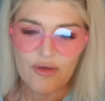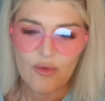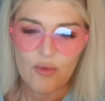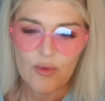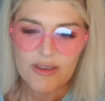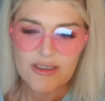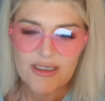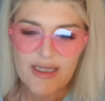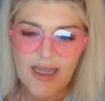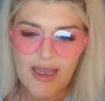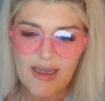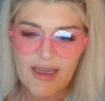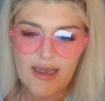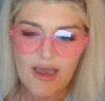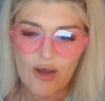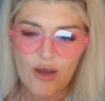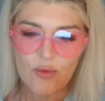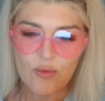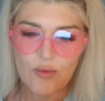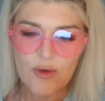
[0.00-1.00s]
will take
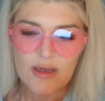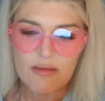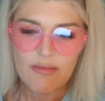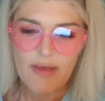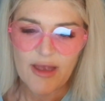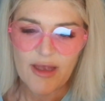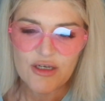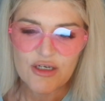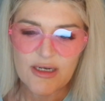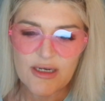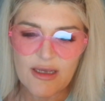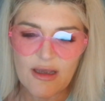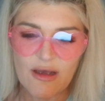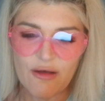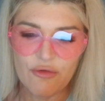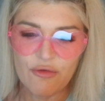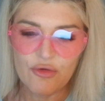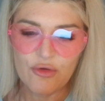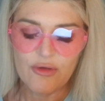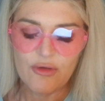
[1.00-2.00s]
a reimagining
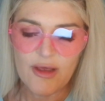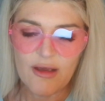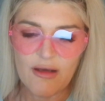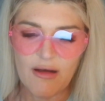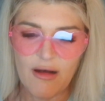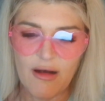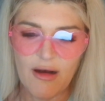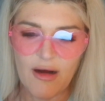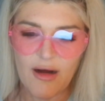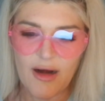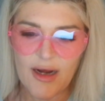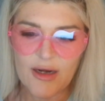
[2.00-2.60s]
of who they are